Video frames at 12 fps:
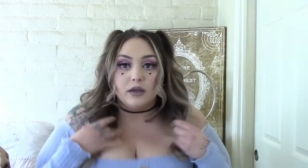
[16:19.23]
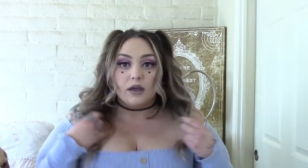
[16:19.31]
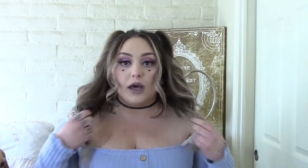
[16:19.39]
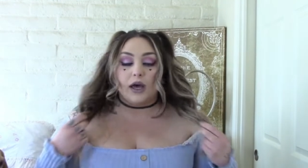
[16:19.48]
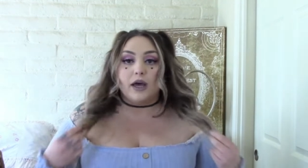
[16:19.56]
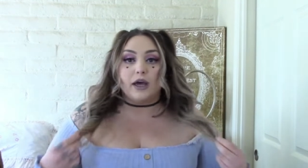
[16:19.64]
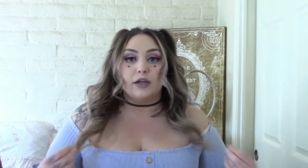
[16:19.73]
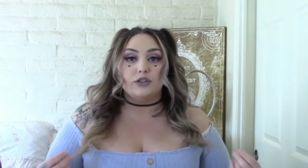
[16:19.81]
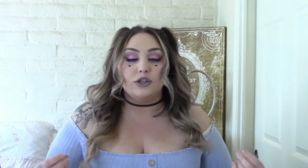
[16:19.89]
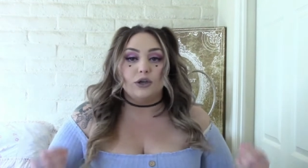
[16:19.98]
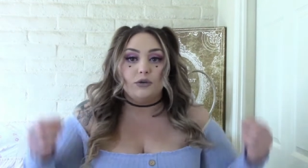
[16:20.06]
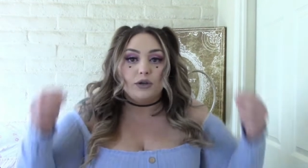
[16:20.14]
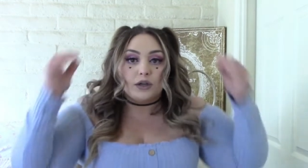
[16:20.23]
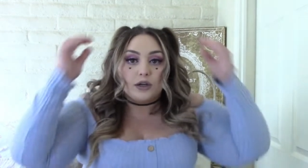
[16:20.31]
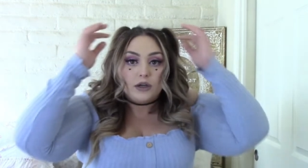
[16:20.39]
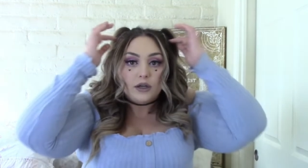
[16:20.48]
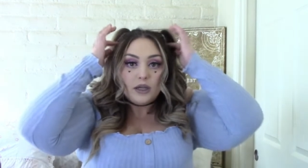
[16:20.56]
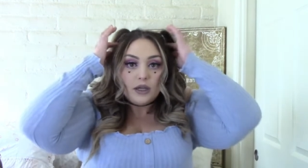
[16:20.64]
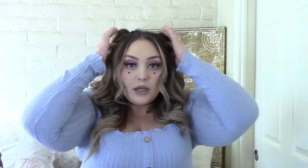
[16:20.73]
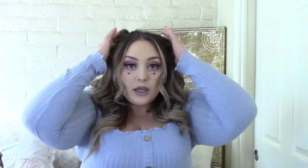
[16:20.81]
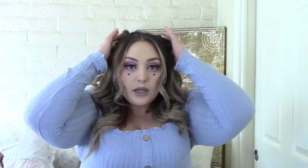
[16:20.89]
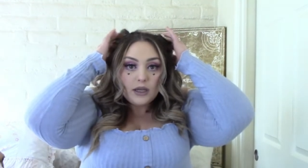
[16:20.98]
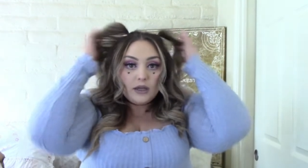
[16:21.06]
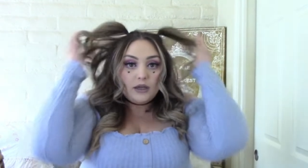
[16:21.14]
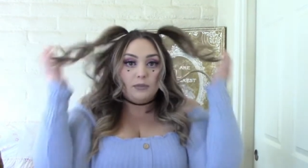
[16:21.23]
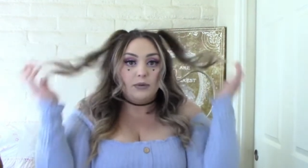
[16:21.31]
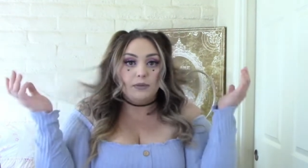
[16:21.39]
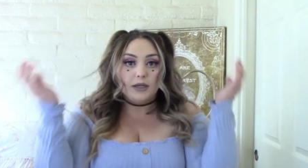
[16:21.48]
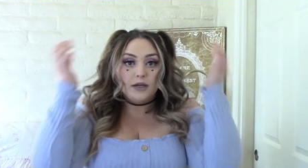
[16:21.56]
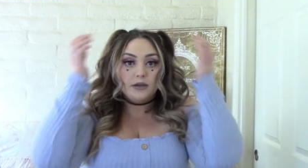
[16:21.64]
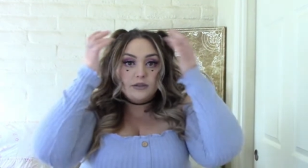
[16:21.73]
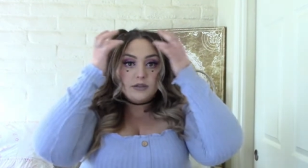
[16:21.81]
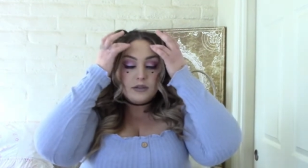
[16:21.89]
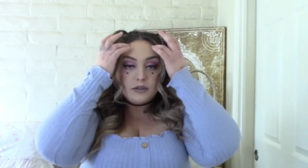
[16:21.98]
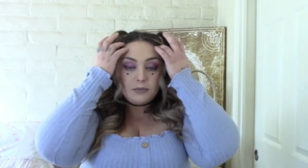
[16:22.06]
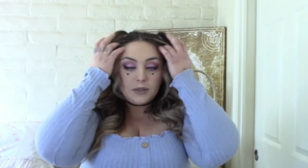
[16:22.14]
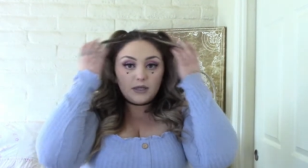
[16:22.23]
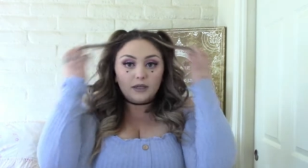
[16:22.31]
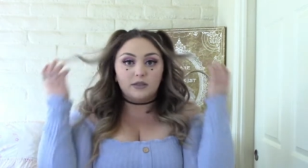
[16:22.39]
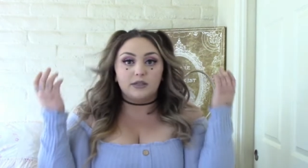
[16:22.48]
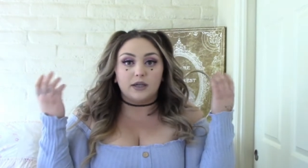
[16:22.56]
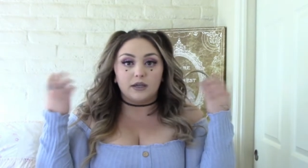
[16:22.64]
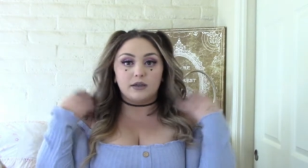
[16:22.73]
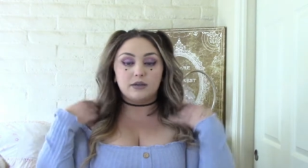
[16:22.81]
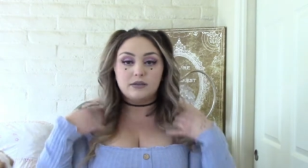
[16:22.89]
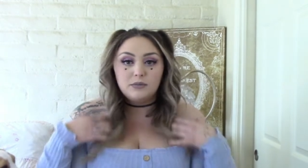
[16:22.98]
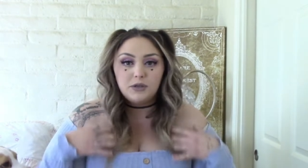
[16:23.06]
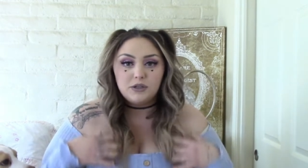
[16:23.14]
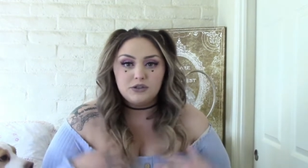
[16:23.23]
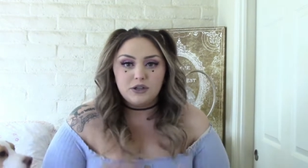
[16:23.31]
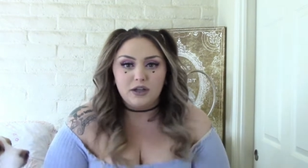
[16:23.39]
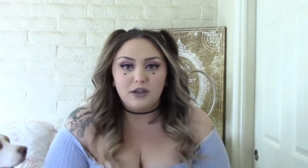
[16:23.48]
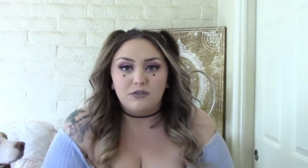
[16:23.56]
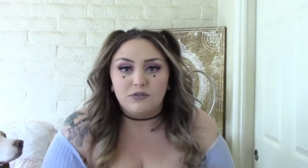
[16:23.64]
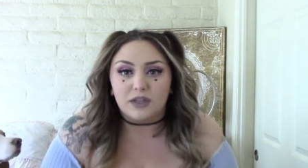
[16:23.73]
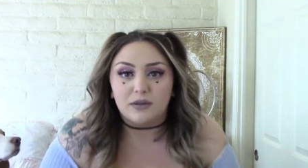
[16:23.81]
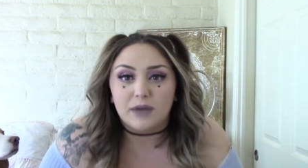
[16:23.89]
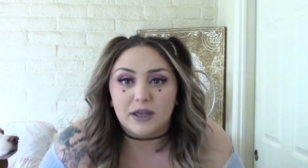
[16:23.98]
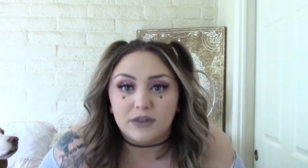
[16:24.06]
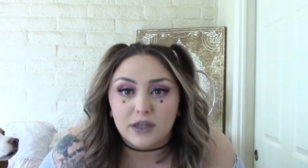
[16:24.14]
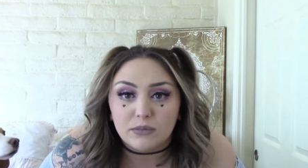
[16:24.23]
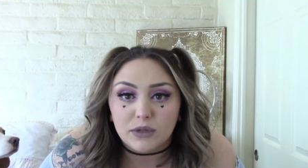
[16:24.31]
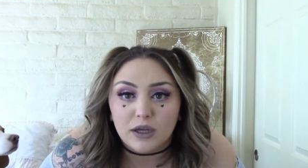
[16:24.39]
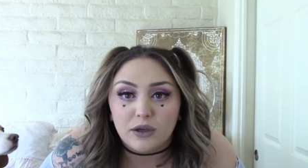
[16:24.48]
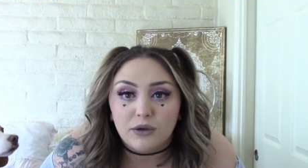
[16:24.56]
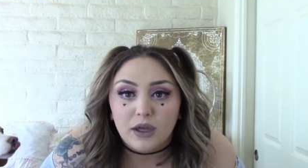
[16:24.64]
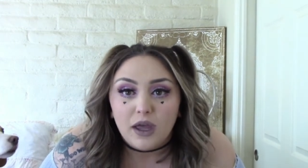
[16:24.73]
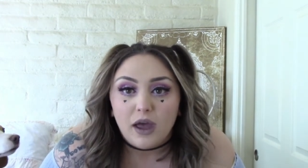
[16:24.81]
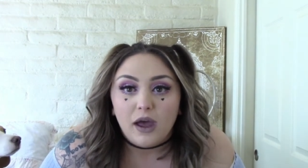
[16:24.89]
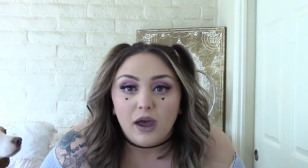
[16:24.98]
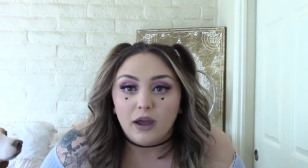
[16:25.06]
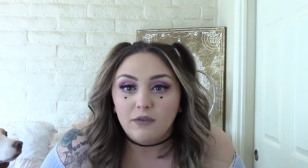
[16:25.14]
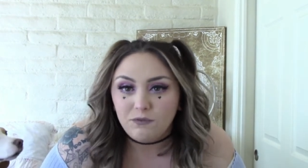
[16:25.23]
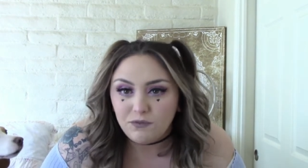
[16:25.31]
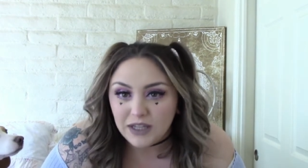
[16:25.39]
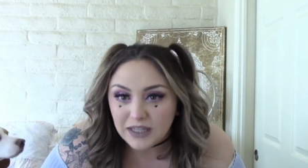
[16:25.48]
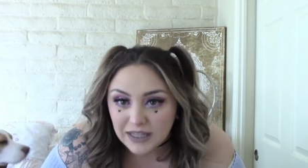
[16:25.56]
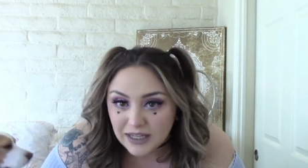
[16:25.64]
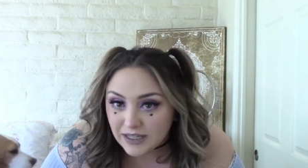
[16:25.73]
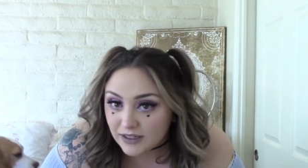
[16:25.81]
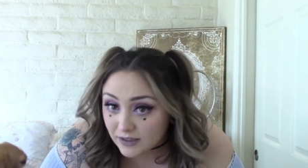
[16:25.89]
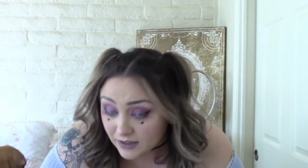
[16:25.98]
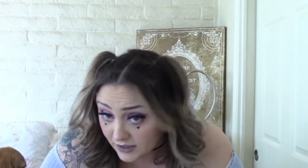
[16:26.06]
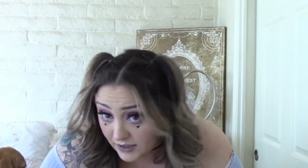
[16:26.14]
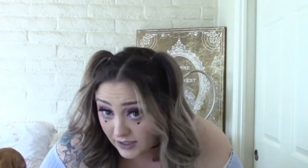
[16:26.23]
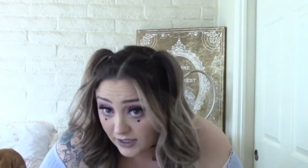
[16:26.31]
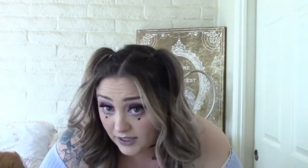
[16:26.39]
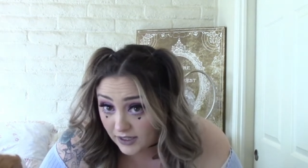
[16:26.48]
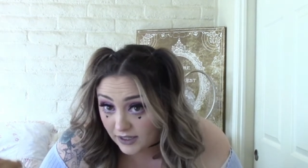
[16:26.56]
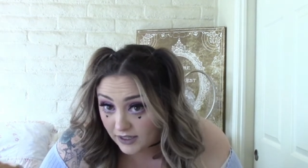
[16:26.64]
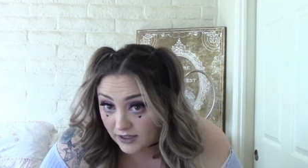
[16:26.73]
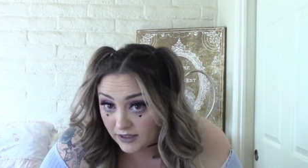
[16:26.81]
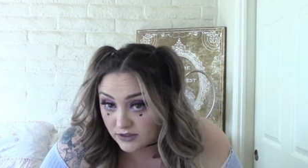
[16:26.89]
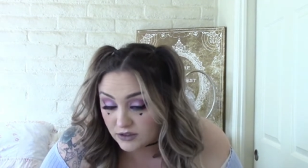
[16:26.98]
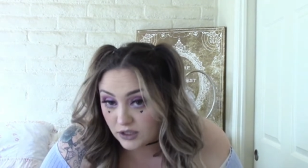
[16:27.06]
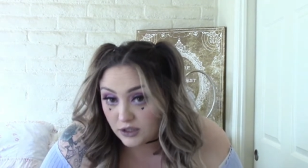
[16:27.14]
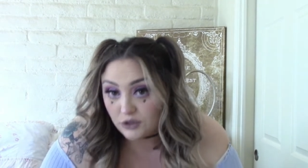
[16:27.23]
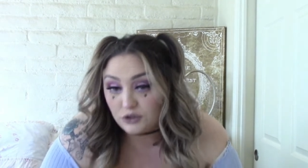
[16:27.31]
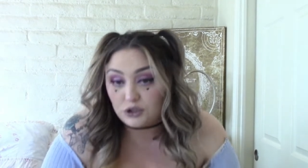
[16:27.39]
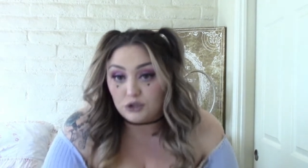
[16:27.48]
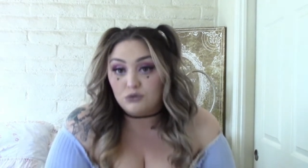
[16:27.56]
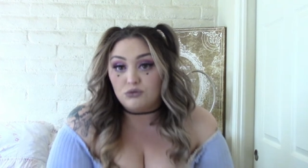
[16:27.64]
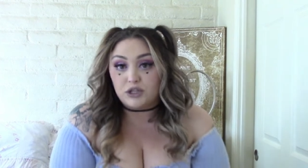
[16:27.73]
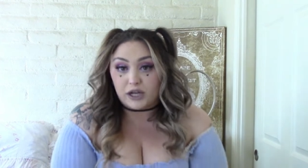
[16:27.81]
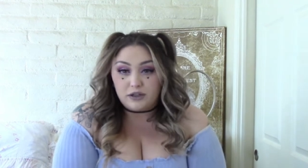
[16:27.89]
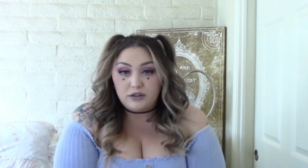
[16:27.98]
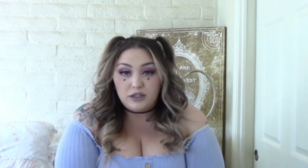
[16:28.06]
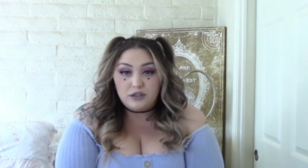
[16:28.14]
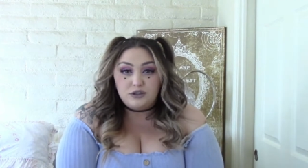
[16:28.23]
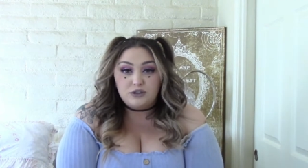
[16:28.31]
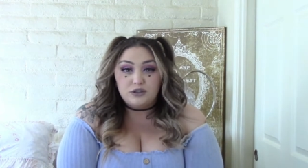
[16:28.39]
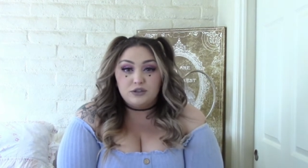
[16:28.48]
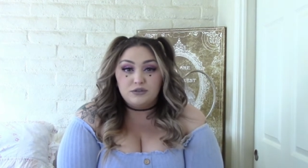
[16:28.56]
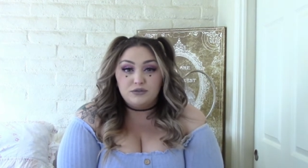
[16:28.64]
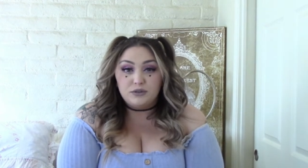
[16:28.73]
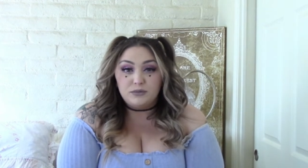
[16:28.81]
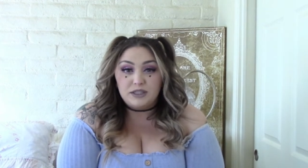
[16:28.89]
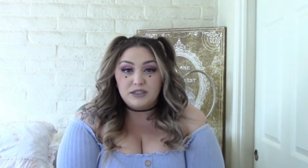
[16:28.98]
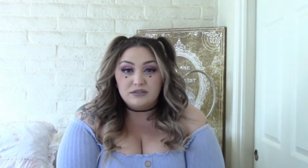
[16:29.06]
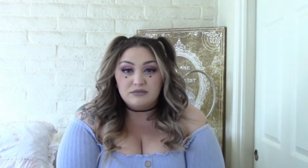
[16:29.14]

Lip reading: a choker, and I put my hair into little pigtails. I'm not sure how I feel about them though. I feel like it's a little too childish for me.